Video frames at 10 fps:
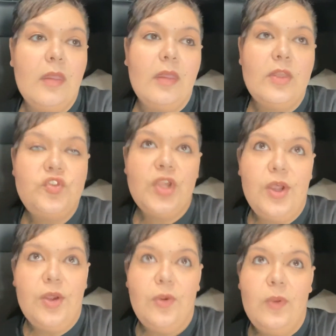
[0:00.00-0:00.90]

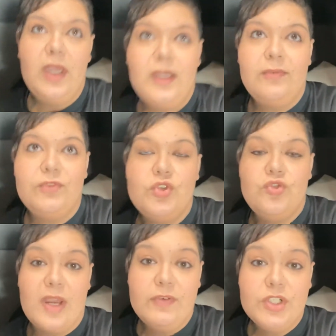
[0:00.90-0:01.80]
So, if
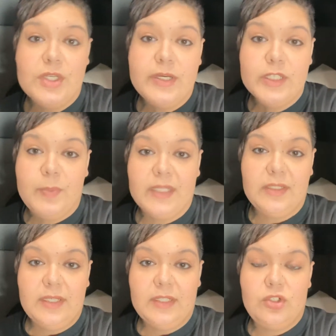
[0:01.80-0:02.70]
drivers are
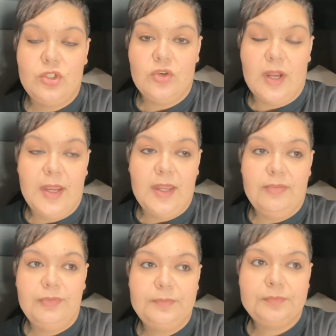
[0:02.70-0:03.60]
expected to drive
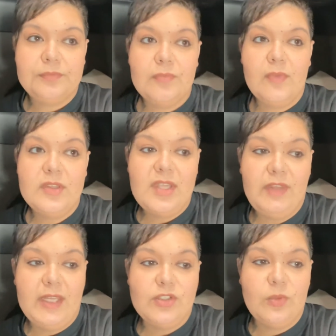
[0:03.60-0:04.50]
7
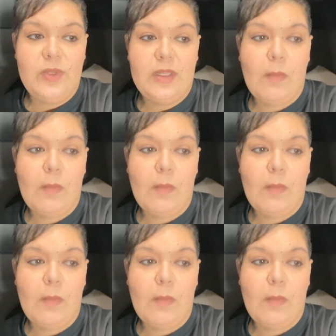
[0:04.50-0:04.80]
days a week,